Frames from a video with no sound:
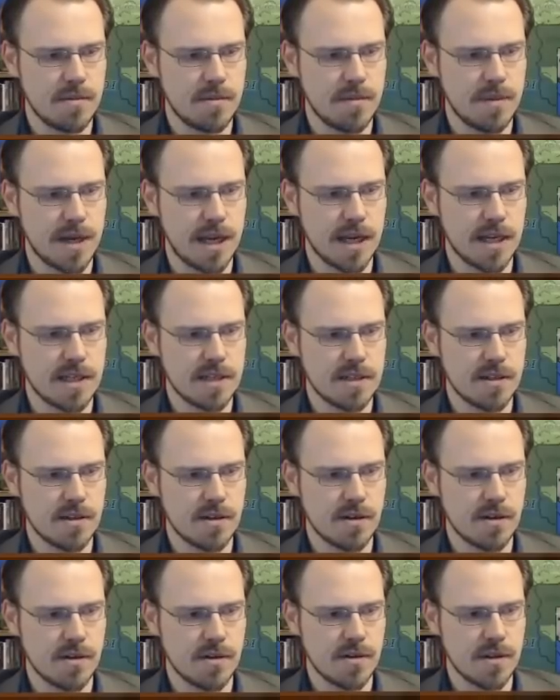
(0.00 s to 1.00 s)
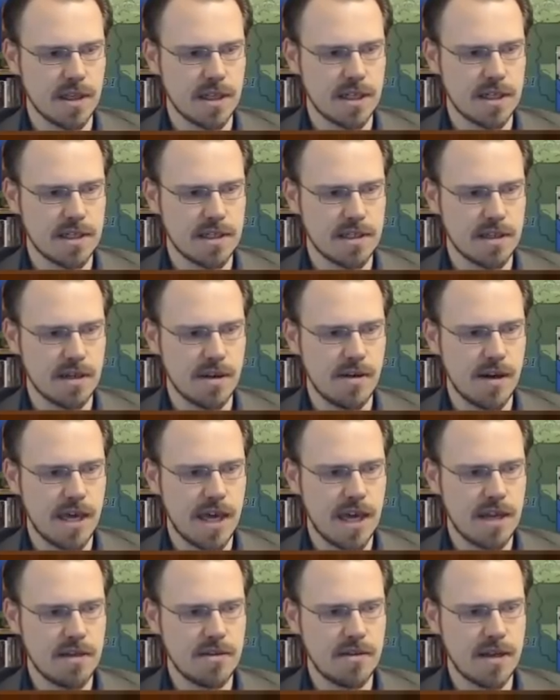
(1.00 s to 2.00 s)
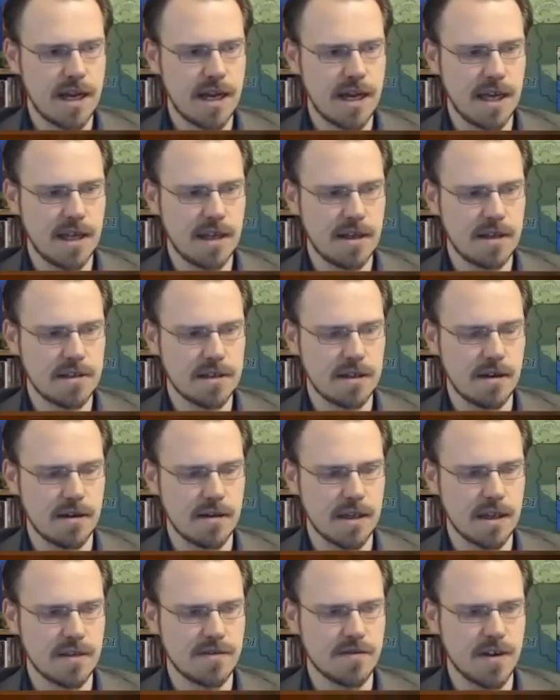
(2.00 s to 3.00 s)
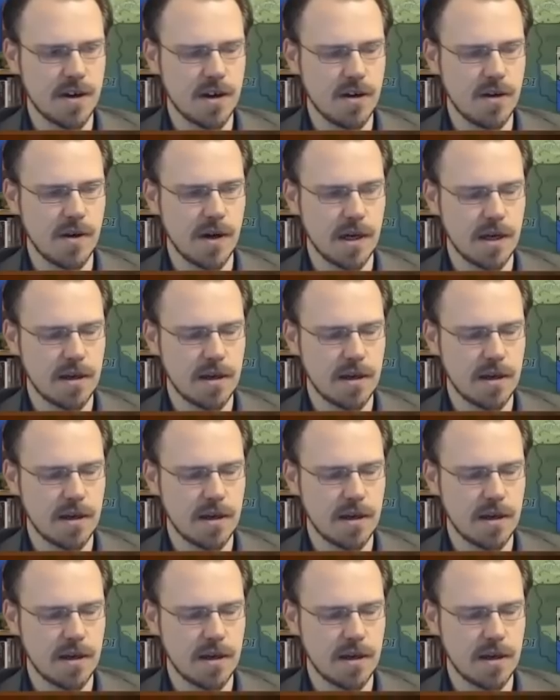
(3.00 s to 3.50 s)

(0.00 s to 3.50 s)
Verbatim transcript: But I can still go this. No, I can't do that and hex. Oh, that's very annoying.